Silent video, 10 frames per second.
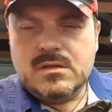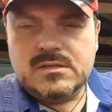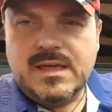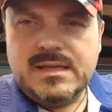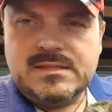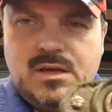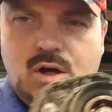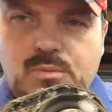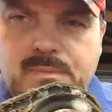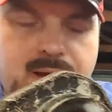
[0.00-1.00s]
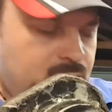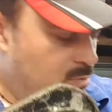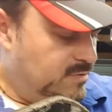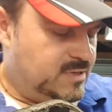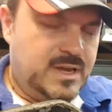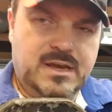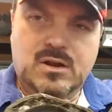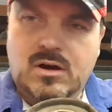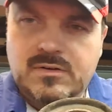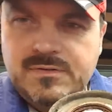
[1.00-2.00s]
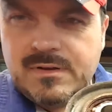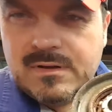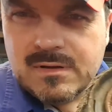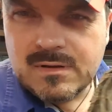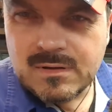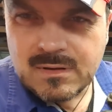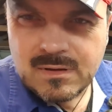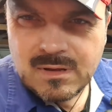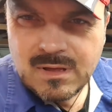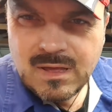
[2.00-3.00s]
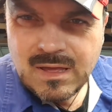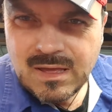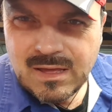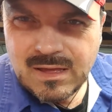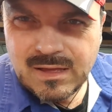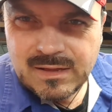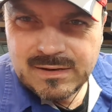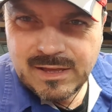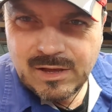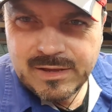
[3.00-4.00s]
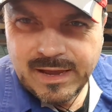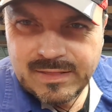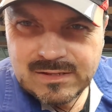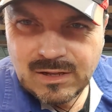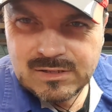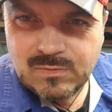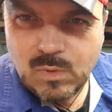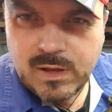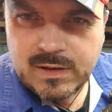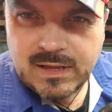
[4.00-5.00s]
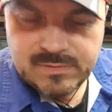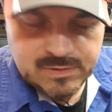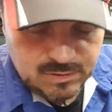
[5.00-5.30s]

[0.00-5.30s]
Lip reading: So that's the old mount that we've taken off. And yeah, okay, there's lots of wildlife and